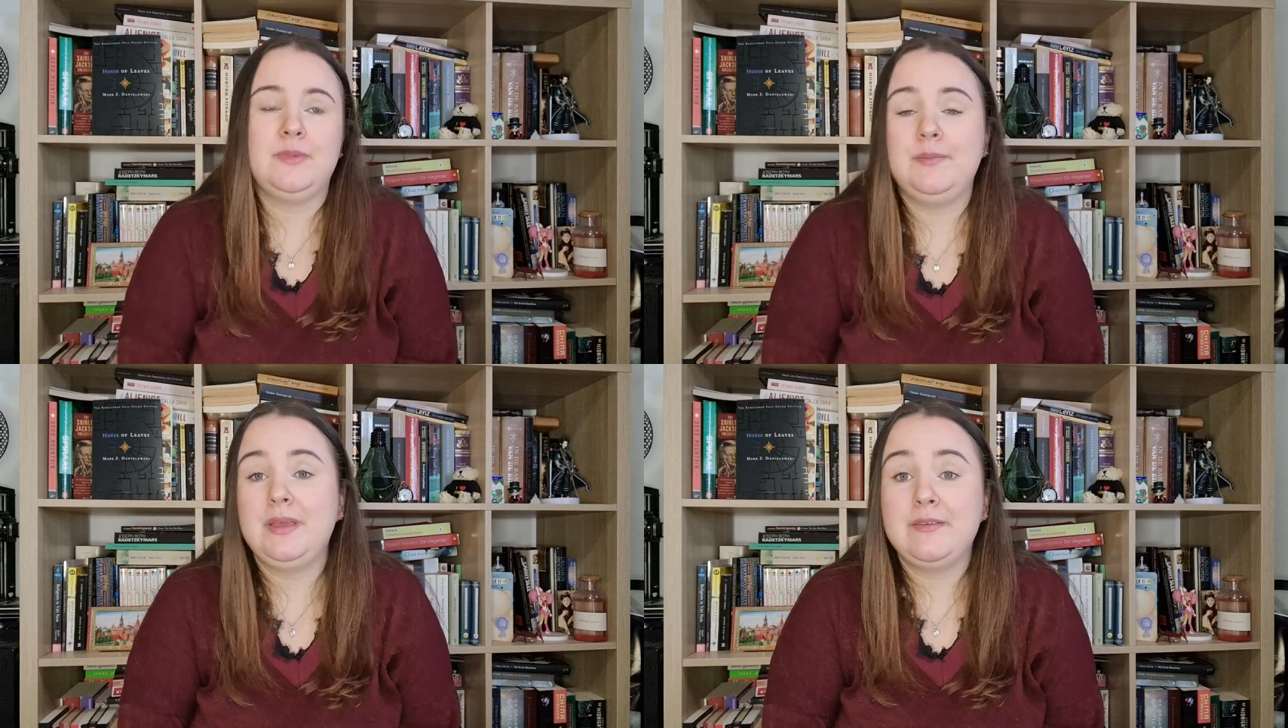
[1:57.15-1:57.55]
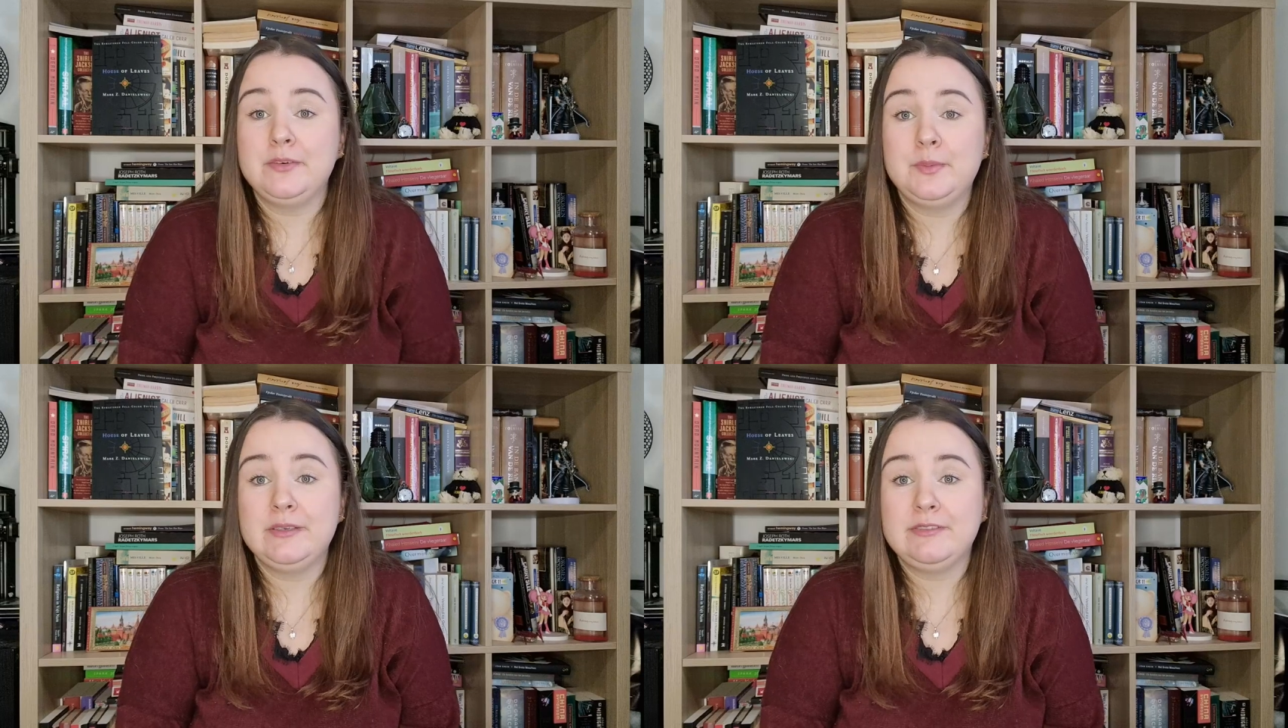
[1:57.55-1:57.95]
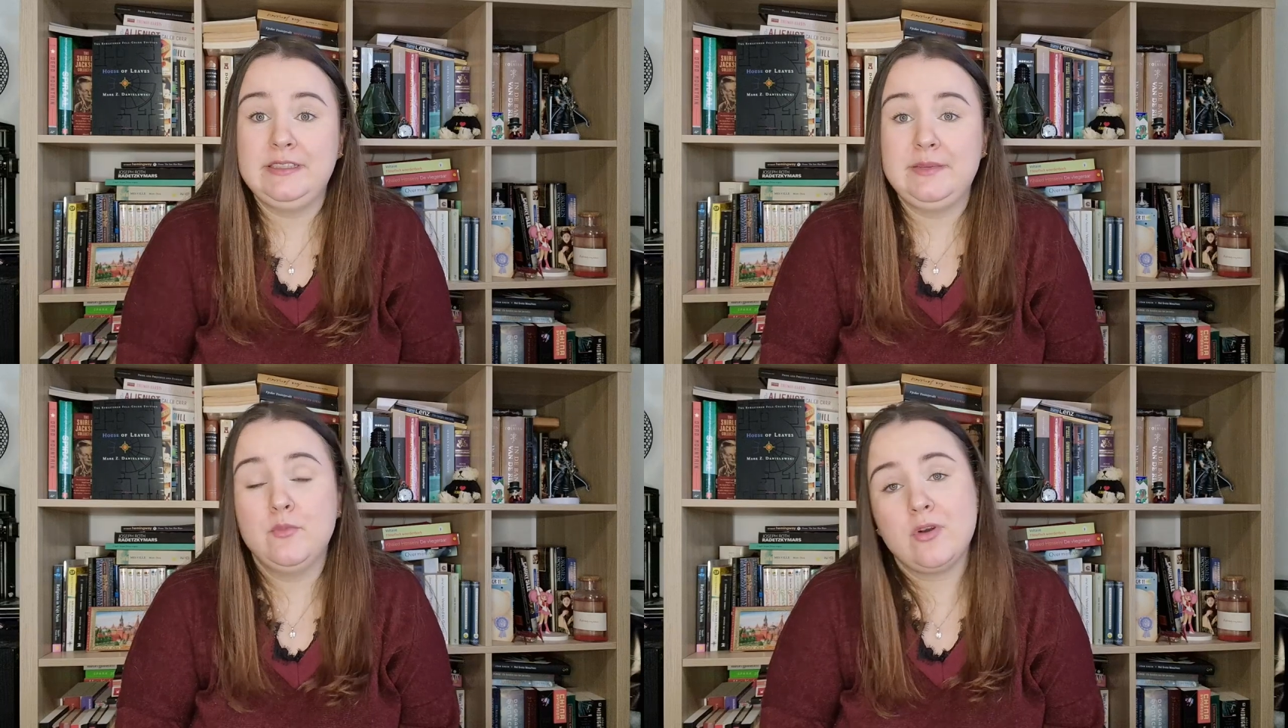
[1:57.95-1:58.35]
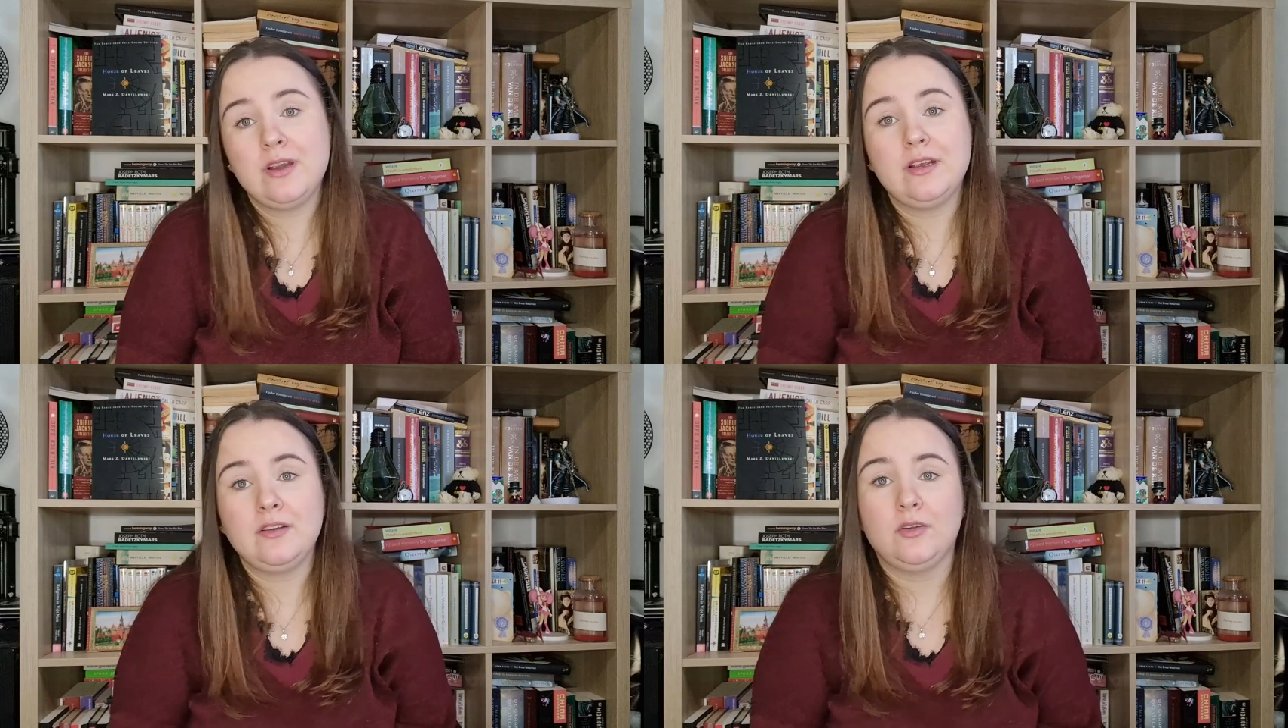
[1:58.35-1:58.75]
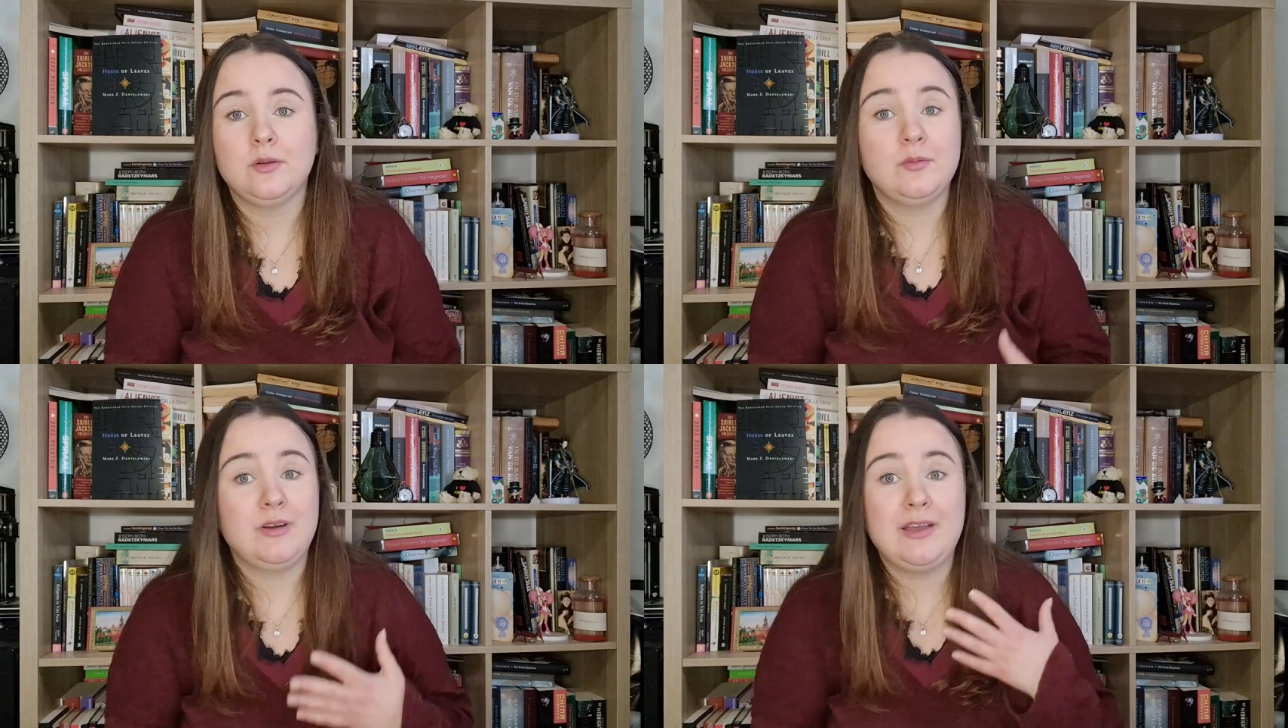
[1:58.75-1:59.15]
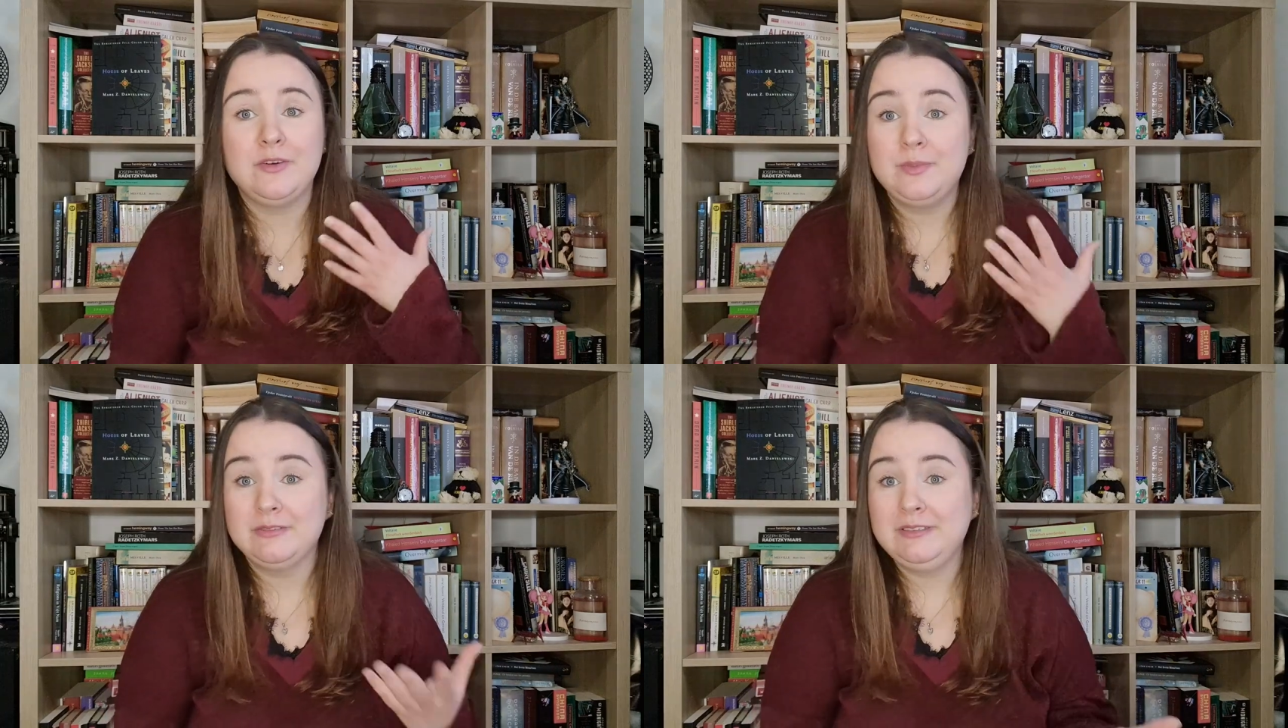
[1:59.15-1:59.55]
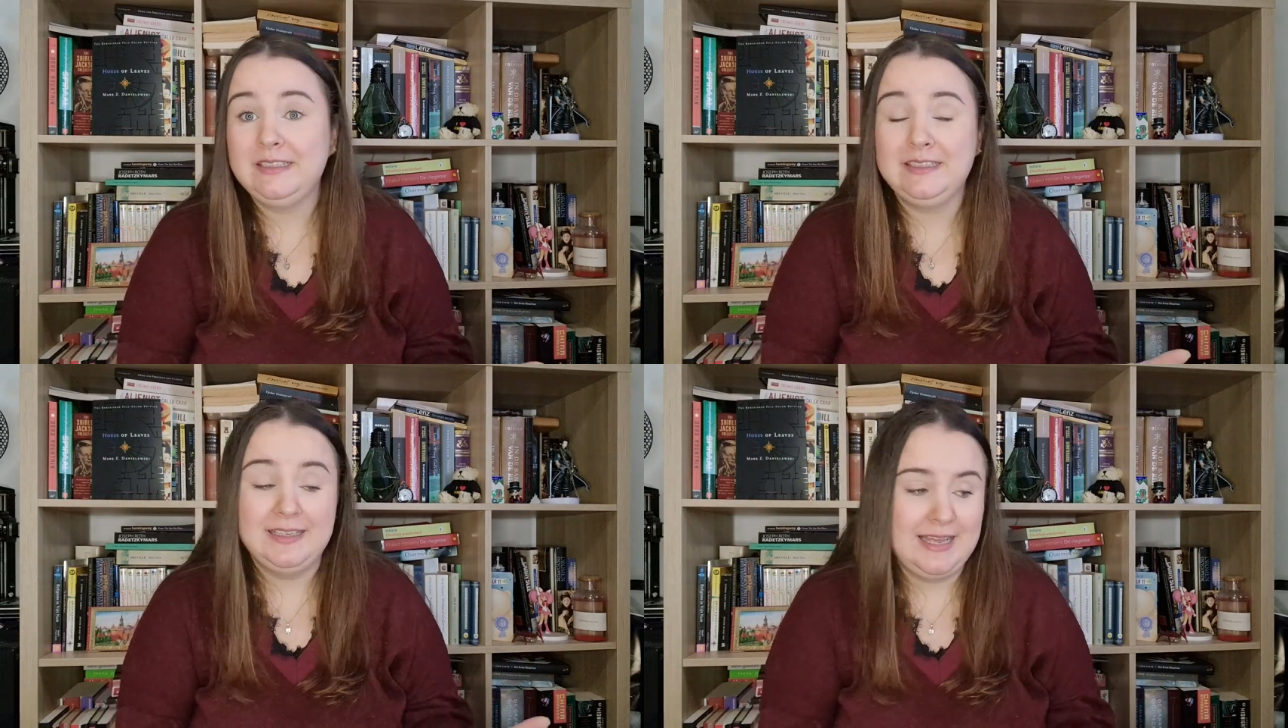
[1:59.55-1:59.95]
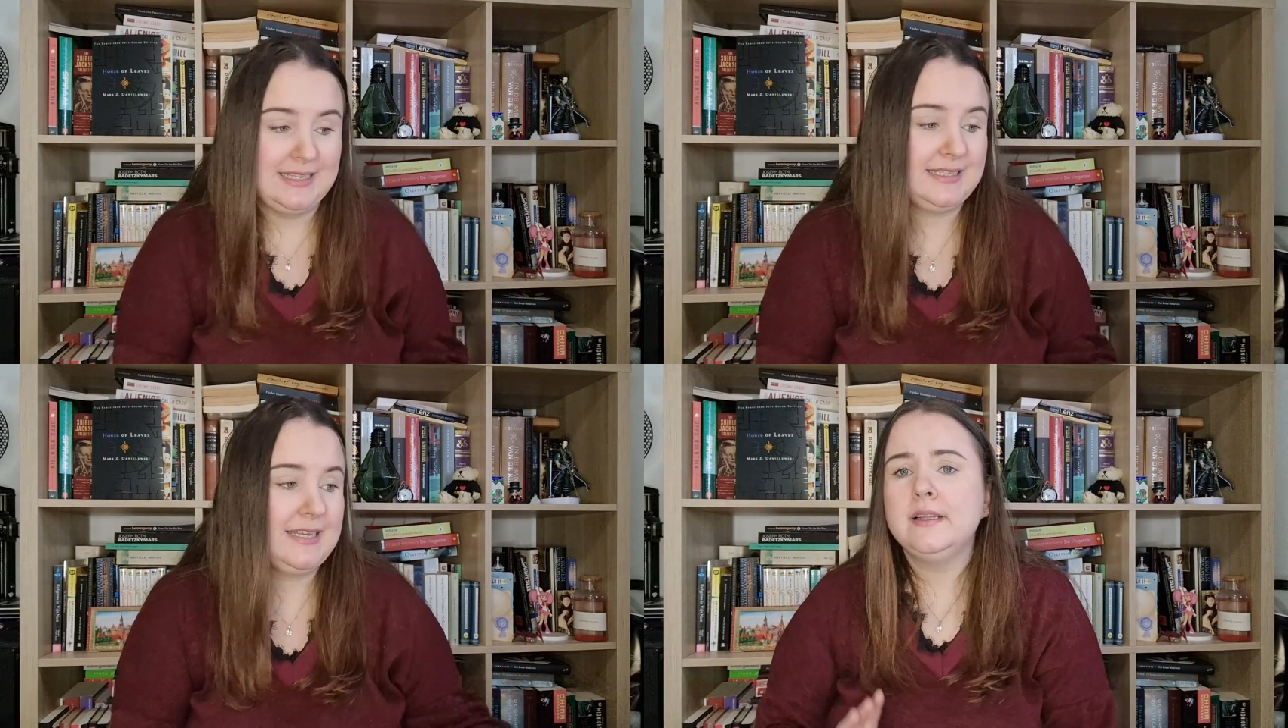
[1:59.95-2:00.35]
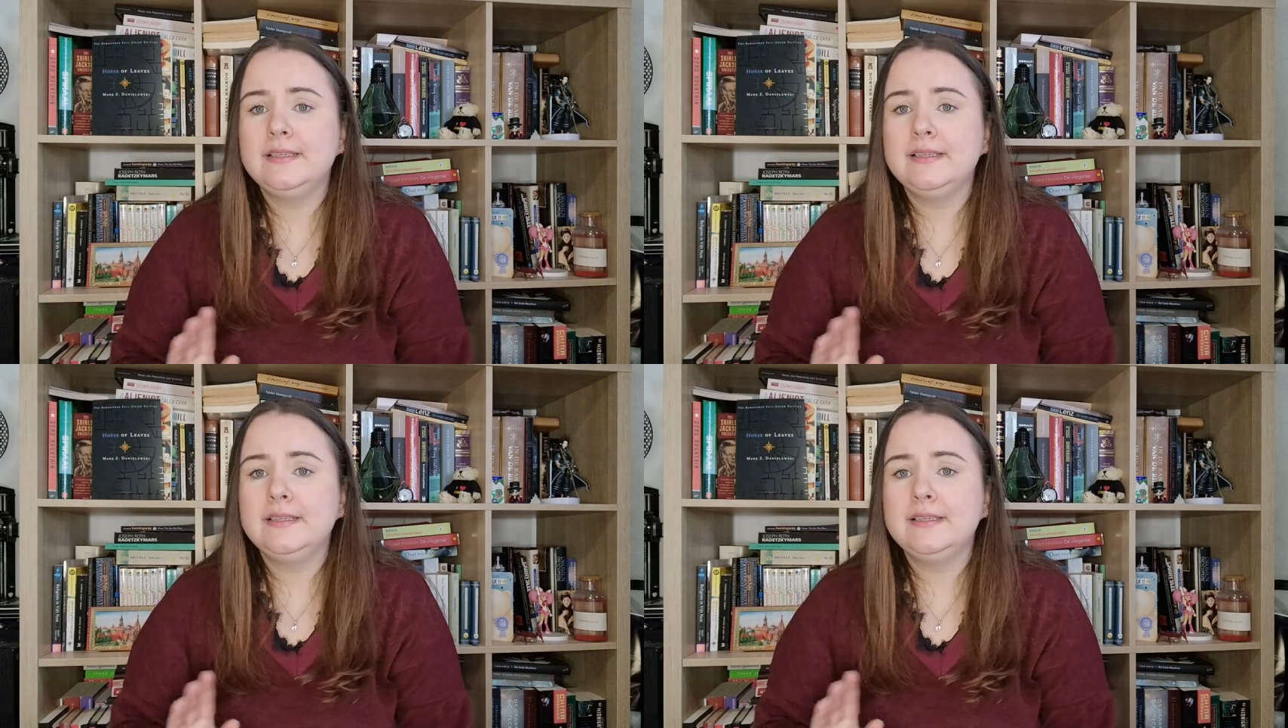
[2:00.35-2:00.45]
maybe I will be reading more and other I will be reading less.